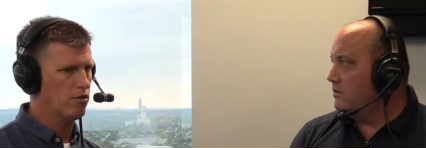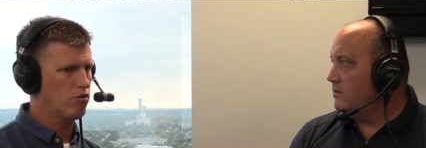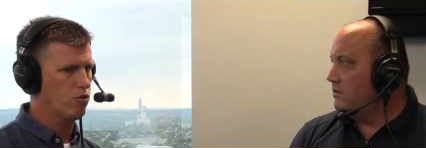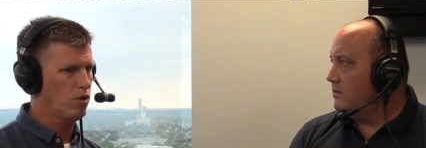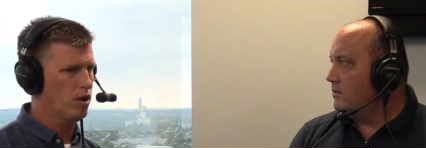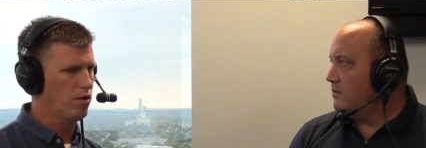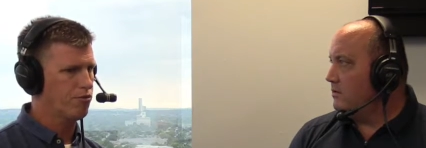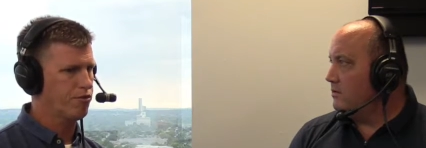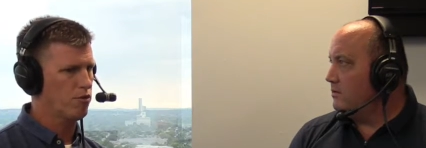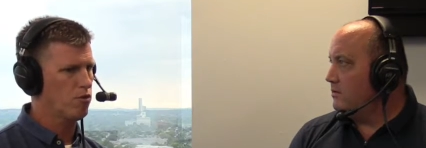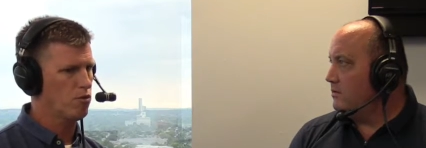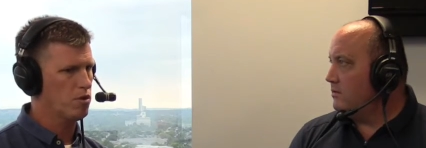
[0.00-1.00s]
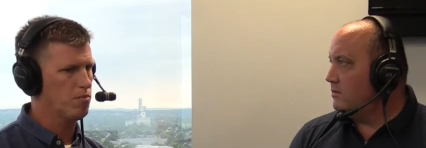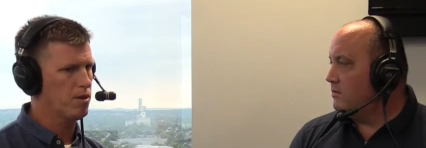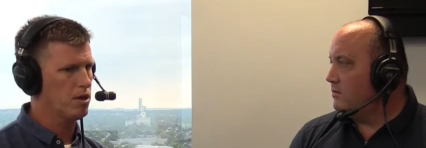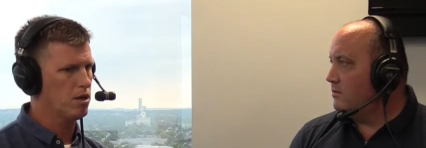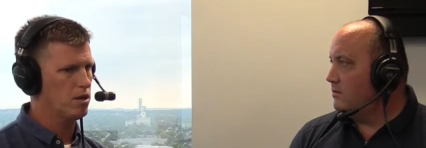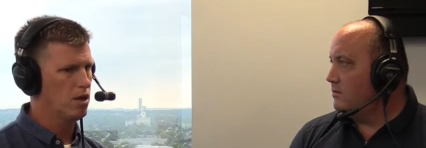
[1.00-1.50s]
Speaker 1: 12, so it would have
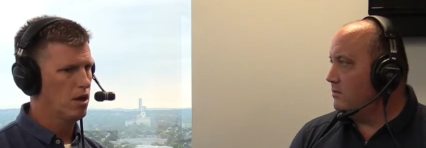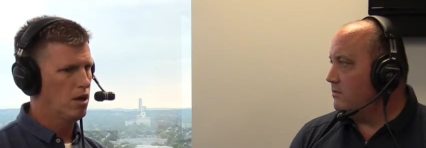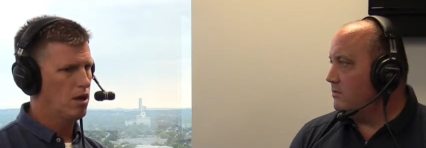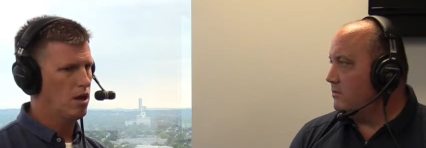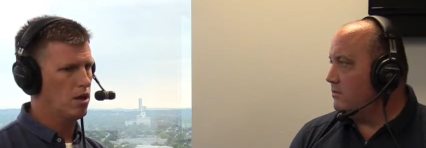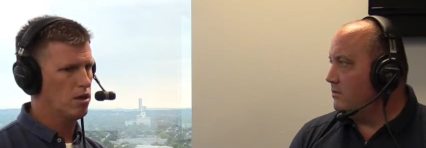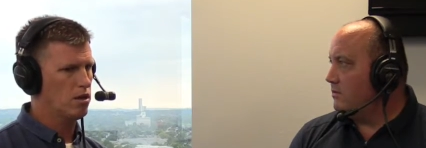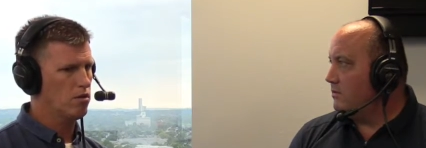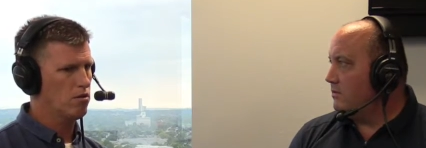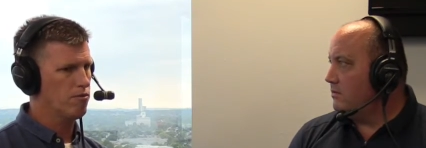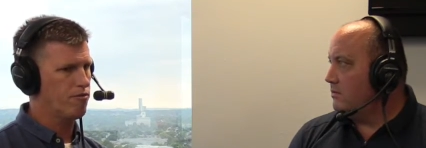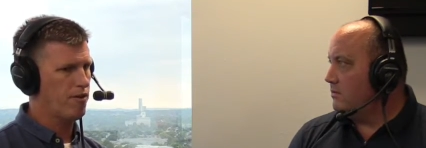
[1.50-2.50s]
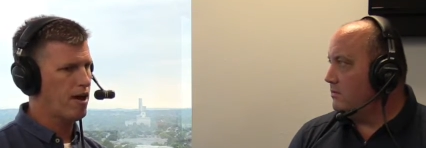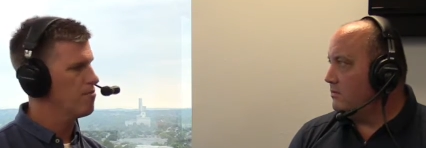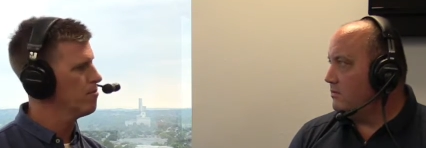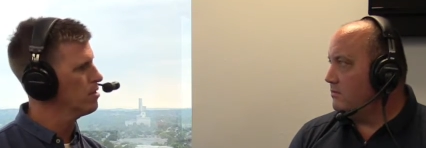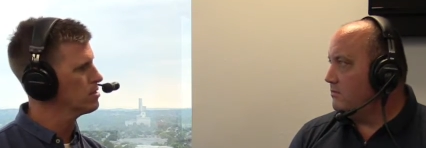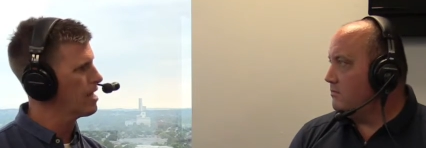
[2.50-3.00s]
been a year and five
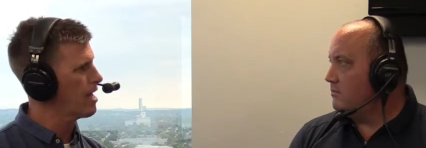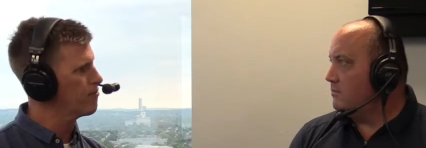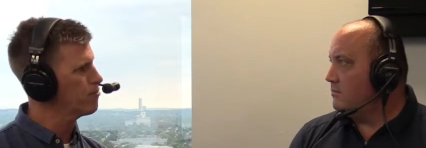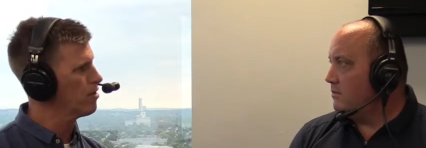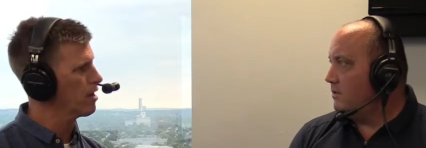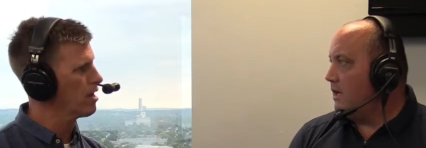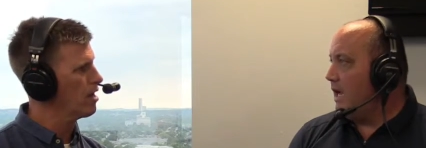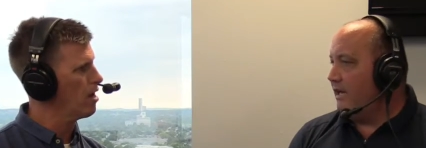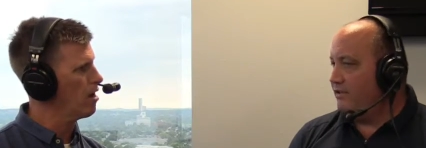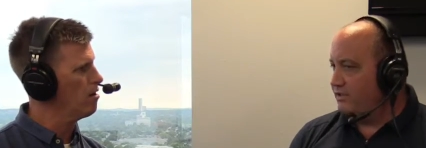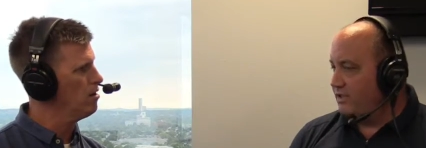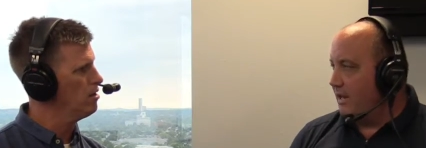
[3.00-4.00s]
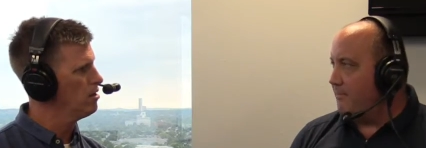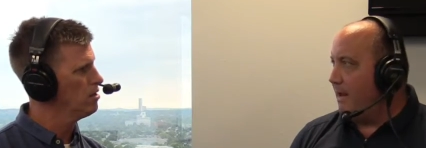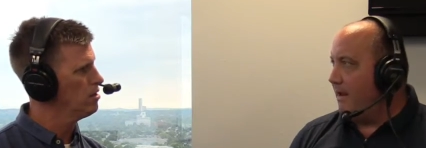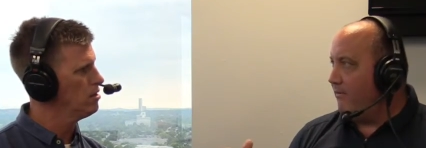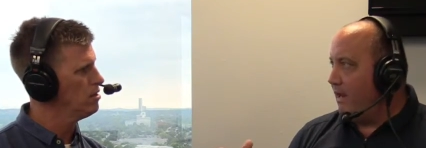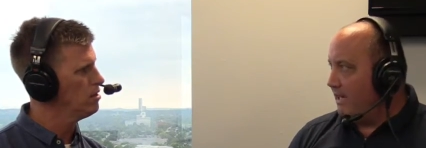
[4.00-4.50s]
months after I got and hired.
Speaker 2: And,
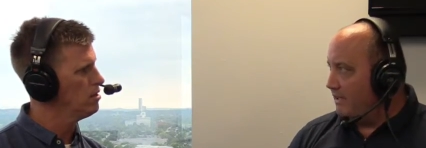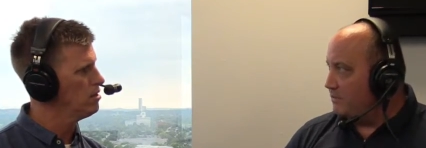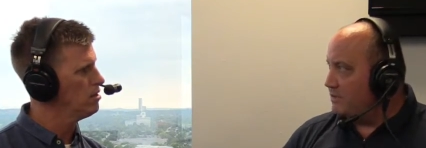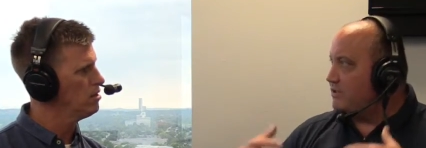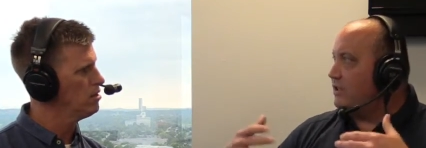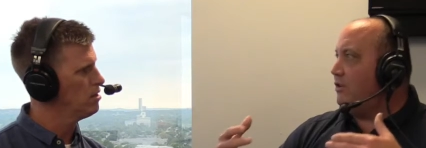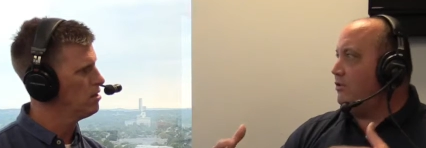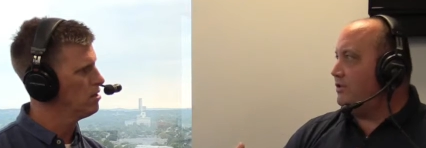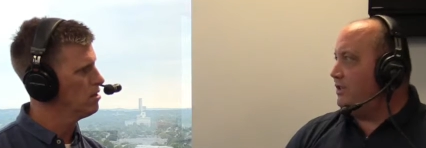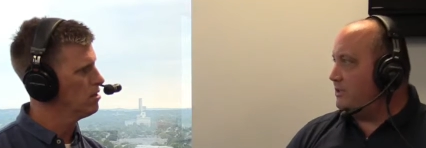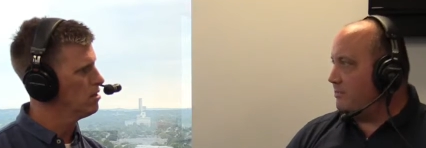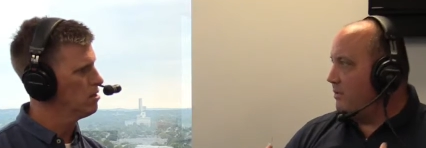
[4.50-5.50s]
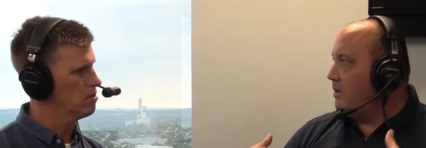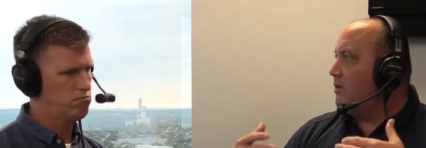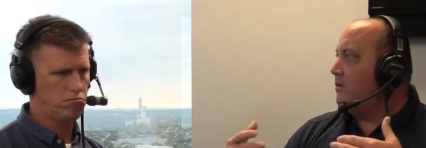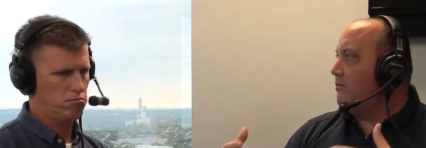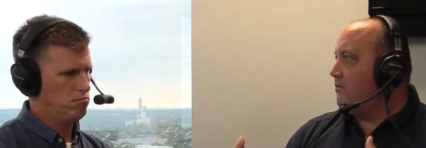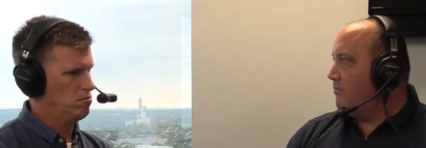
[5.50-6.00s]
and, and it was still just
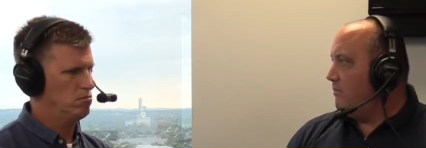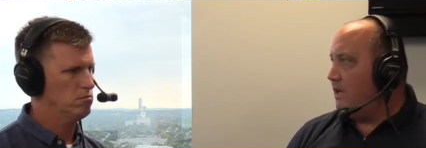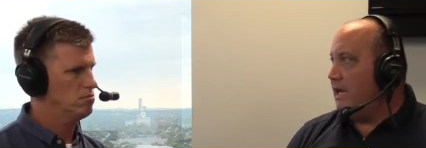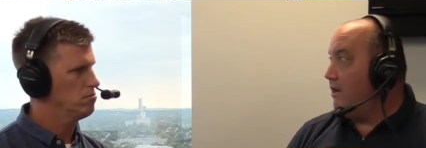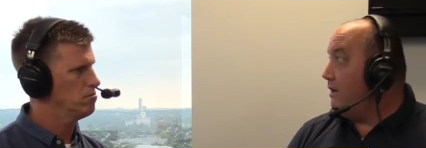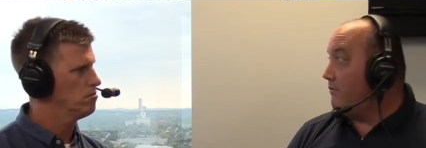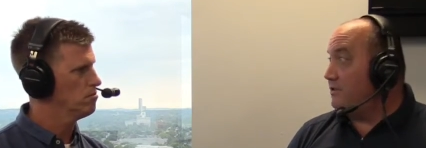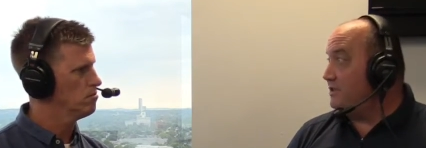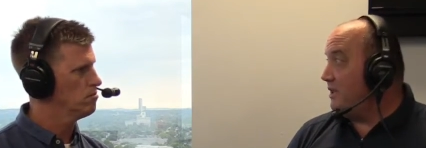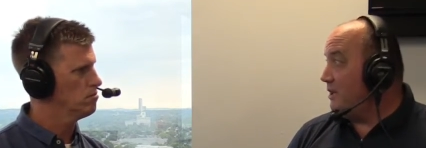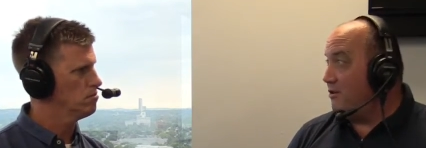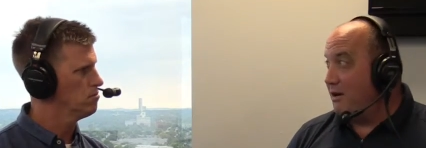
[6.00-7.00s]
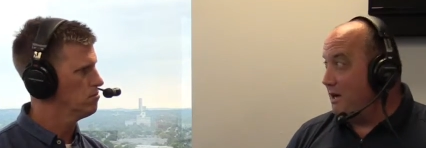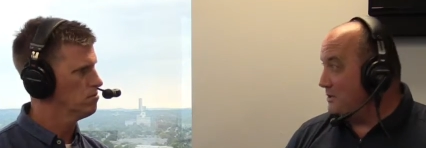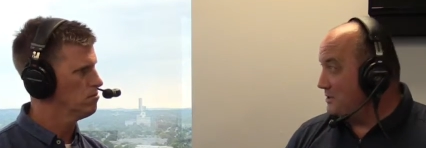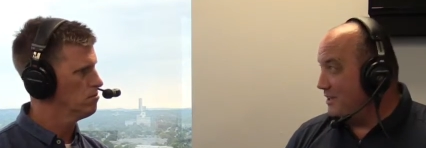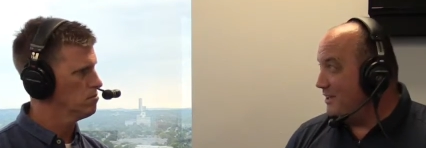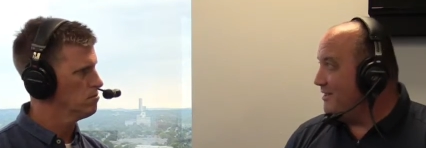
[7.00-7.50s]
in another city, Ohio
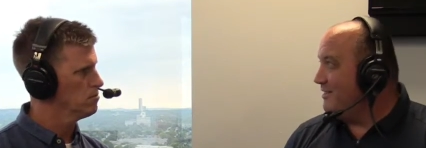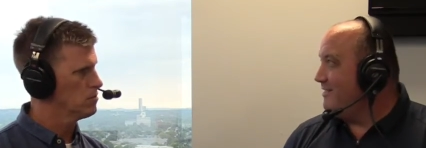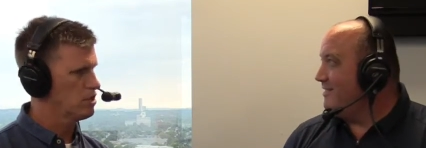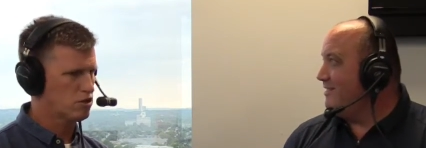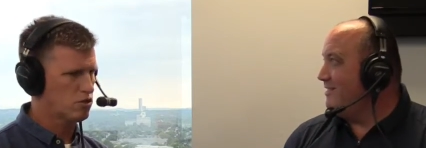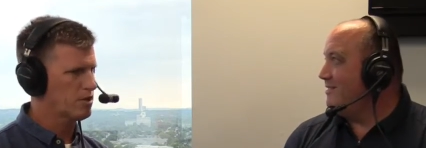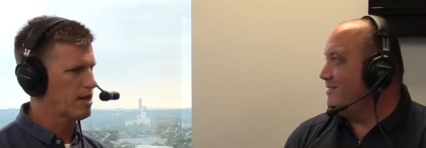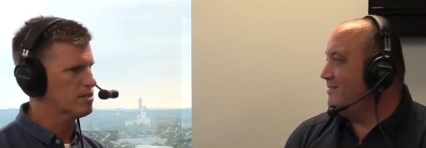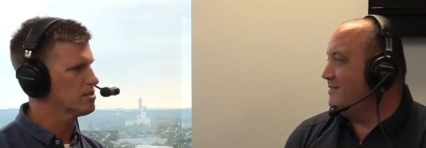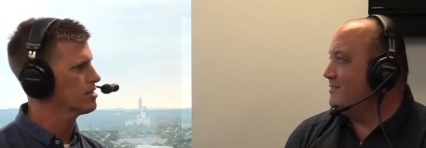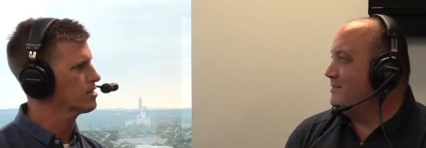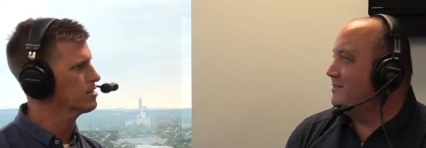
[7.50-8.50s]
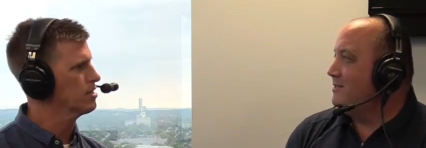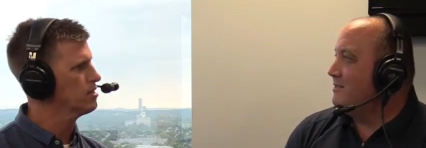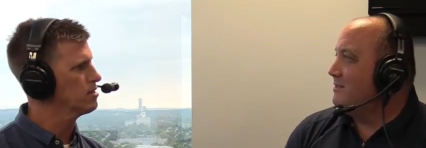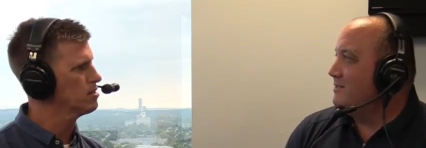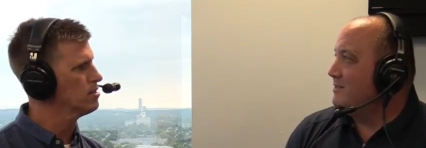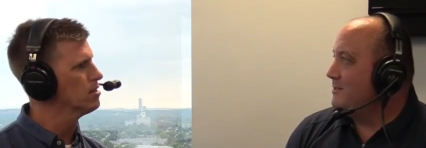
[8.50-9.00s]
State.
Speaker 1: In 2016,
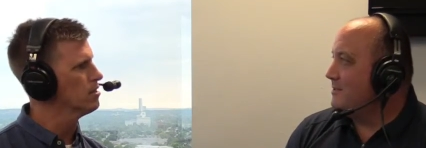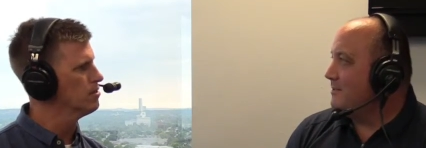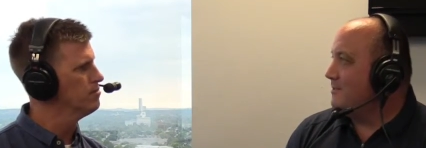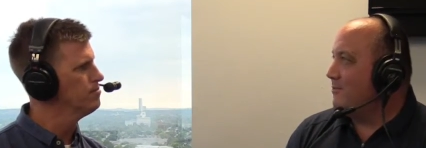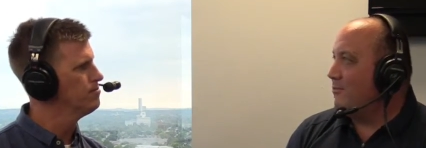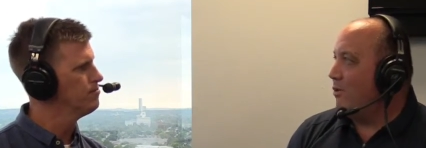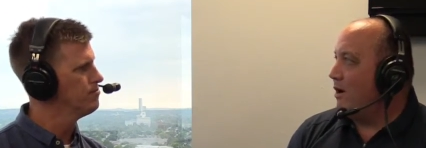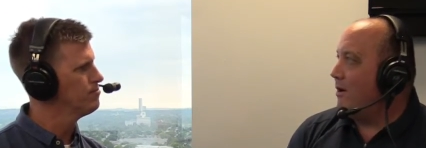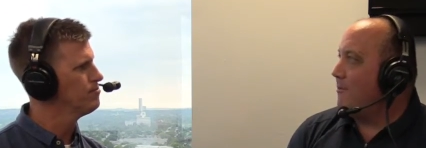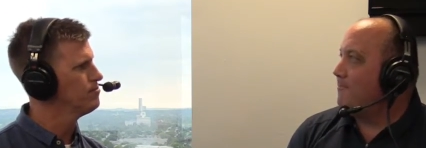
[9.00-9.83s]
it's still there. Wow.